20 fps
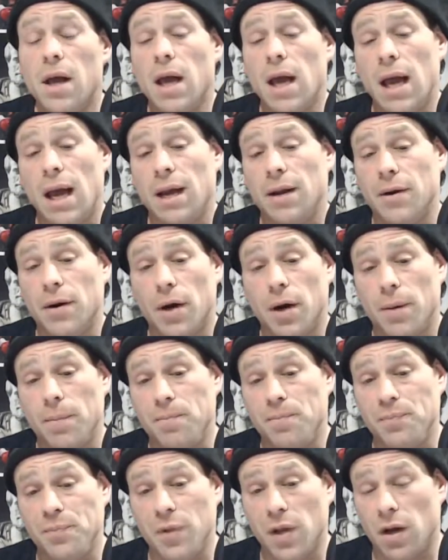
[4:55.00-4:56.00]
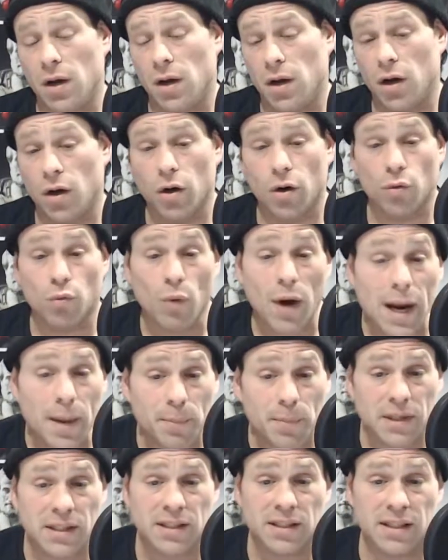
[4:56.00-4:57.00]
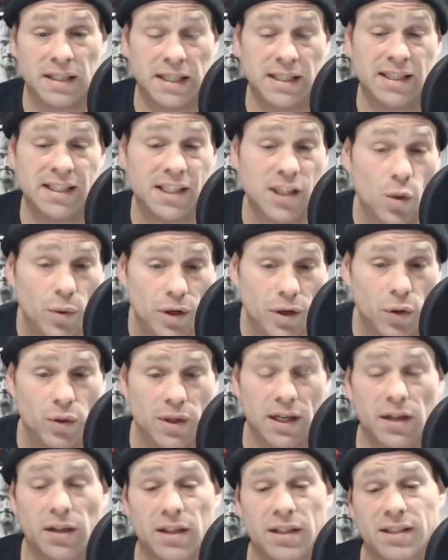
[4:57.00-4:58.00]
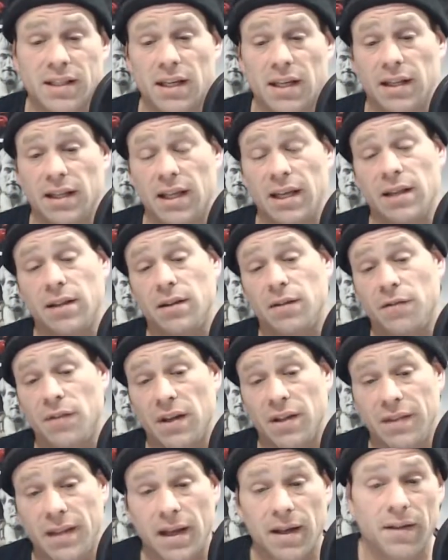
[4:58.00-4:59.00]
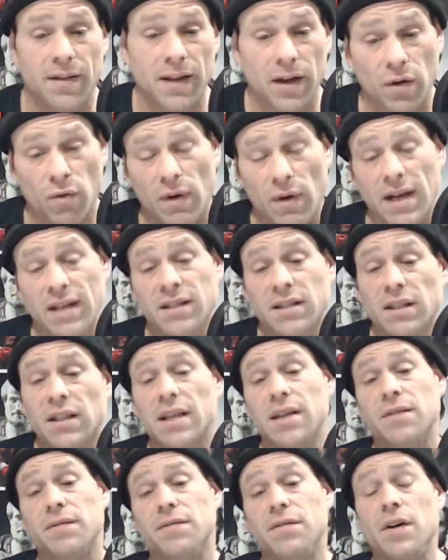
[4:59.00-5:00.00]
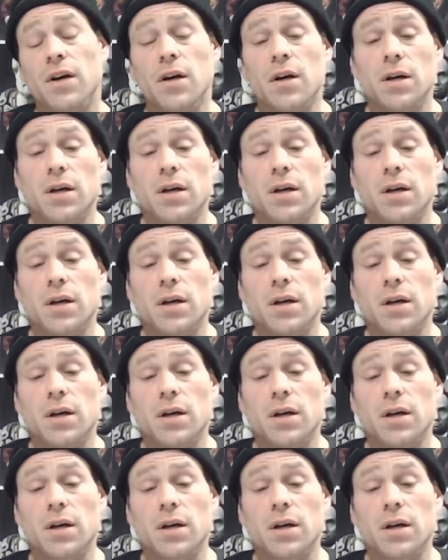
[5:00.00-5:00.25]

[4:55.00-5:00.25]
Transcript: rapists and serial killers, they defend their right to live